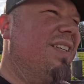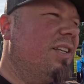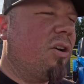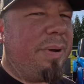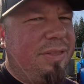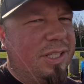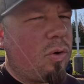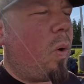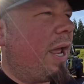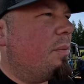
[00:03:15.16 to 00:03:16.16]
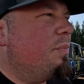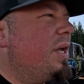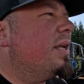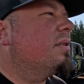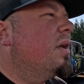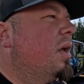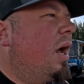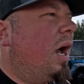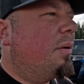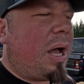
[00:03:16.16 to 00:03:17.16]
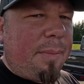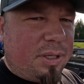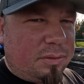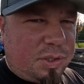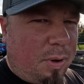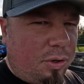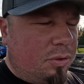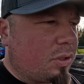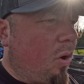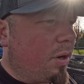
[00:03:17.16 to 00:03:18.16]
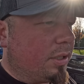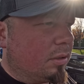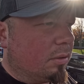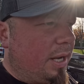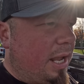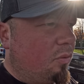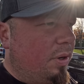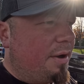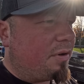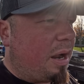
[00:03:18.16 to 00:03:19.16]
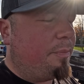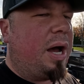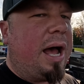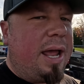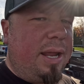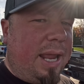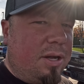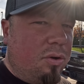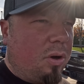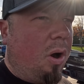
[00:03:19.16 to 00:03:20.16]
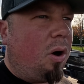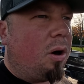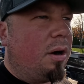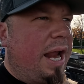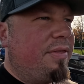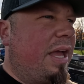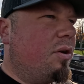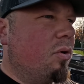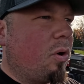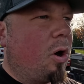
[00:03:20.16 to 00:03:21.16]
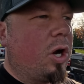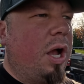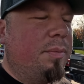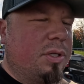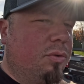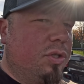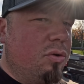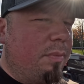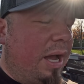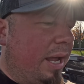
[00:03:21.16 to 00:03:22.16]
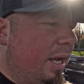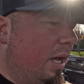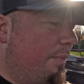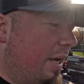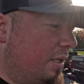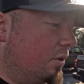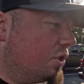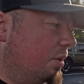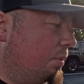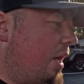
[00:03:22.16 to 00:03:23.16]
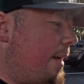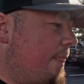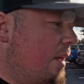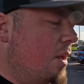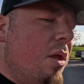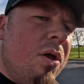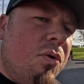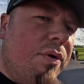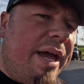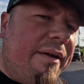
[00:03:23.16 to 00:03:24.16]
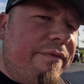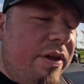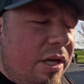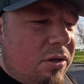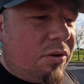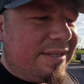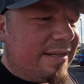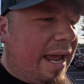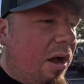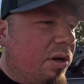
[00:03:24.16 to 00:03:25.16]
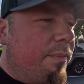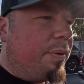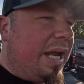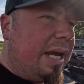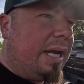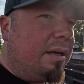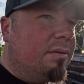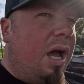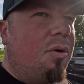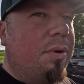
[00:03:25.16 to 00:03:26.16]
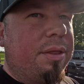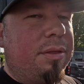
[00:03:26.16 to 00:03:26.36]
talk about this quite a bit. I'm a small used car dealer, and whenever I buy a new car and that new car comes onto my my dealership lot, well, that vehicle is now competing not